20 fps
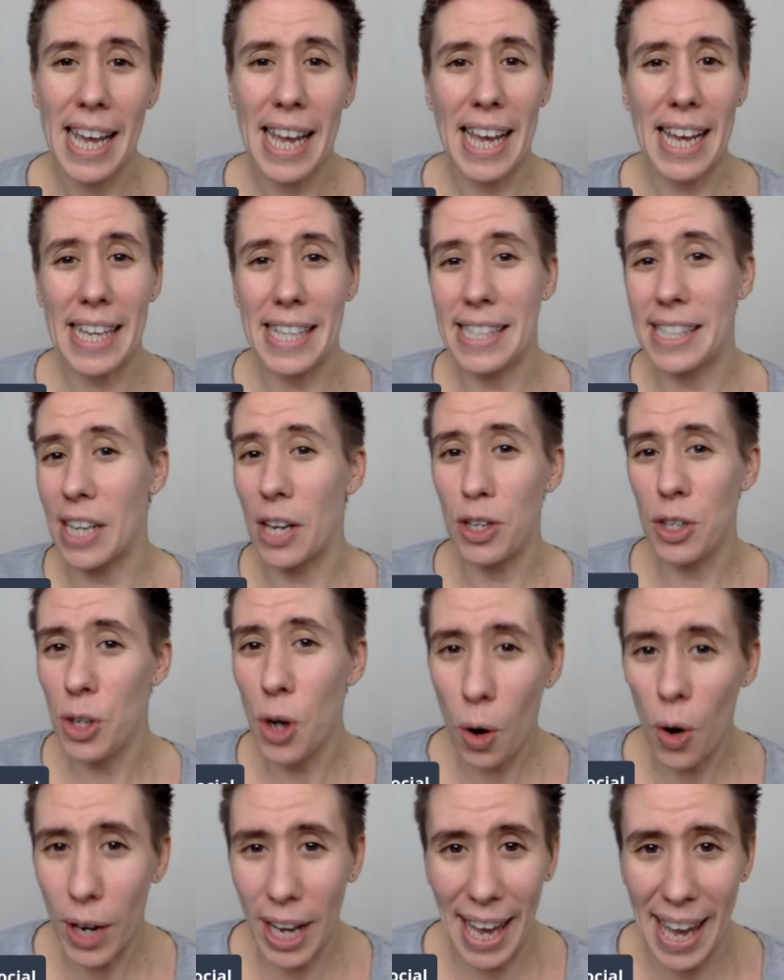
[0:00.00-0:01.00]
is
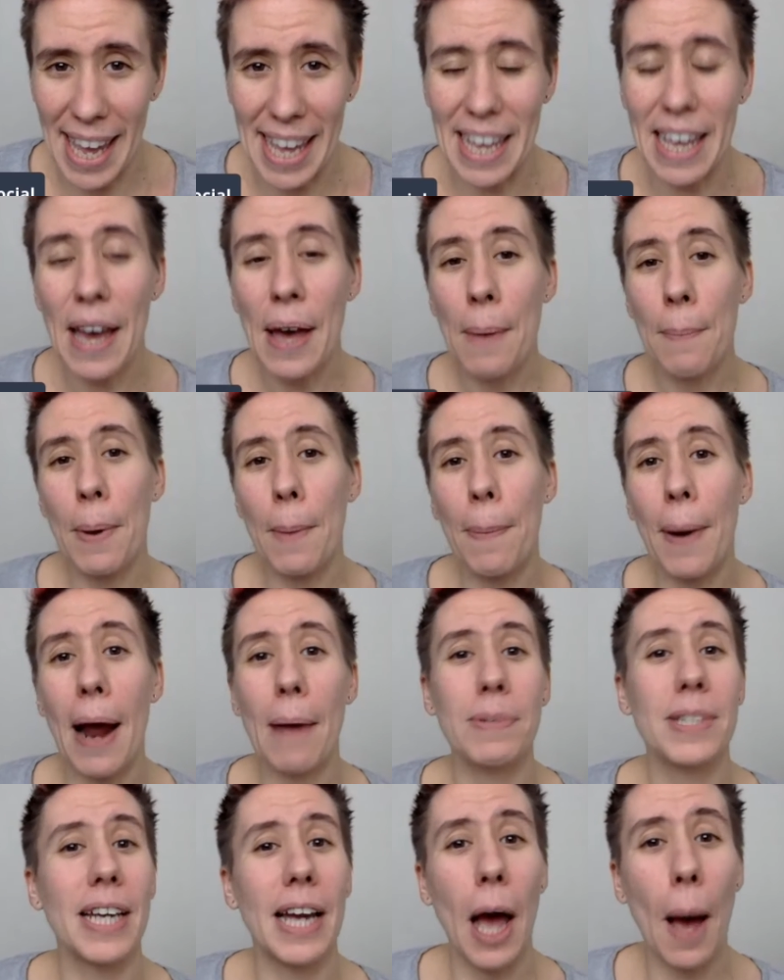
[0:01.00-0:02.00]
not key, but
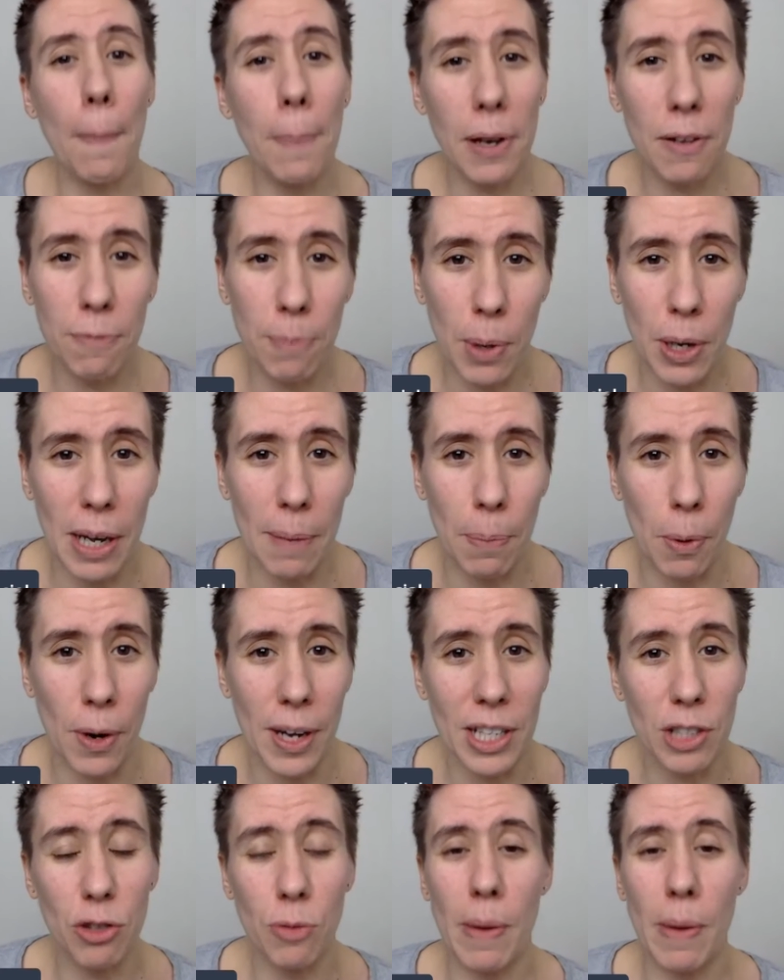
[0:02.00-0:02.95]
perhaps a couple of bullet points.